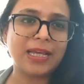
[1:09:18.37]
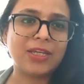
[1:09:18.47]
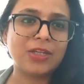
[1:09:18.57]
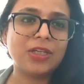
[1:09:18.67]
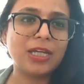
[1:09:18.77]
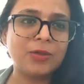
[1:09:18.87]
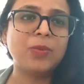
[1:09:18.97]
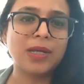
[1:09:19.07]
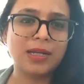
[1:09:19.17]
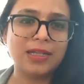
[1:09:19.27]
Like it
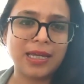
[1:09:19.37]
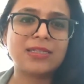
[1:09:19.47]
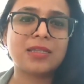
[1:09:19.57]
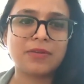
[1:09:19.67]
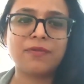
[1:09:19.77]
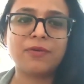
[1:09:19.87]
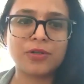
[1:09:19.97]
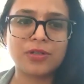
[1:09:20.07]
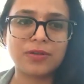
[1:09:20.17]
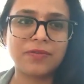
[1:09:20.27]
will. That's the
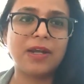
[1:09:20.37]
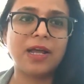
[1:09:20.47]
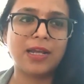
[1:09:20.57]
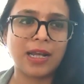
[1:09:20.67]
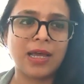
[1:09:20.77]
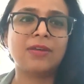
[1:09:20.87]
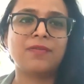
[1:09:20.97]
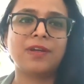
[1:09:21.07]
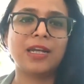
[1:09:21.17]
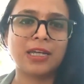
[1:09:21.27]
force of
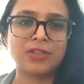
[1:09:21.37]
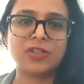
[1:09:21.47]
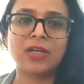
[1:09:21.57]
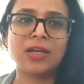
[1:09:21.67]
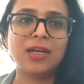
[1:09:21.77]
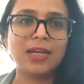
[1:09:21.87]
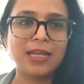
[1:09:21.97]
life and nature,